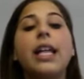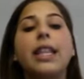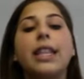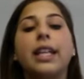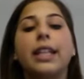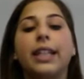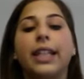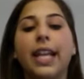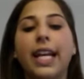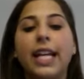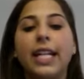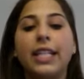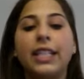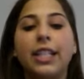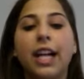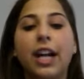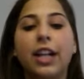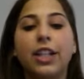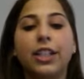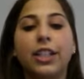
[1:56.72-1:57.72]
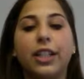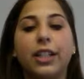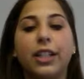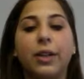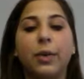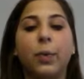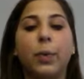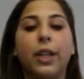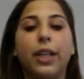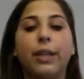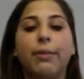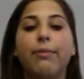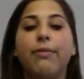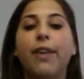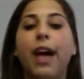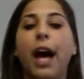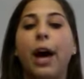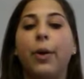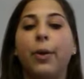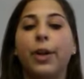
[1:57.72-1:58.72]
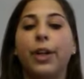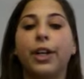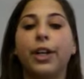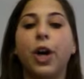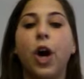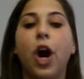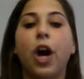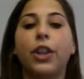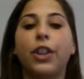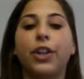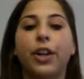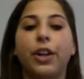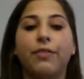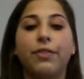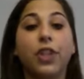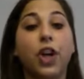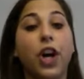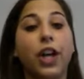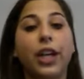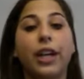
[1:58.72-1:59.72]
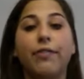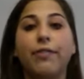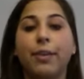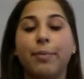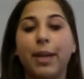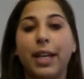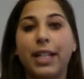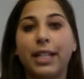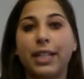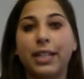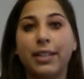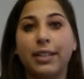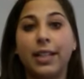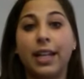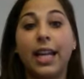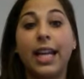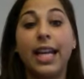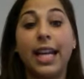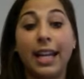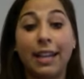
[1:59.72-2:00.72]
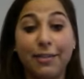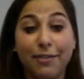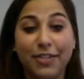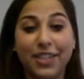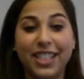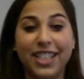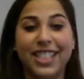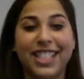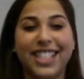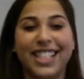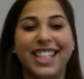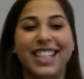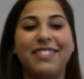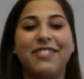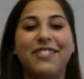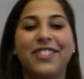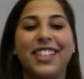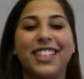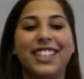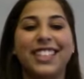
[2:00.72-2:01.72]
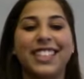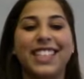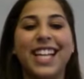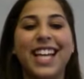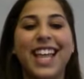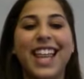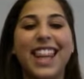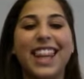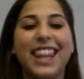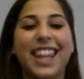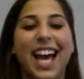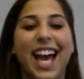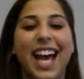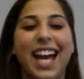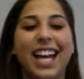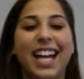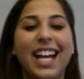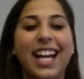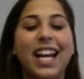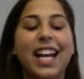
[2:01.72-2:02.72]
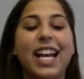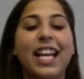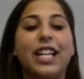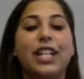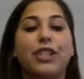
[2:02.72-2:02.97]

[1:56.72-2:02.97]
The late Dr. William Fowler, author of Talking from Infancy, feels that it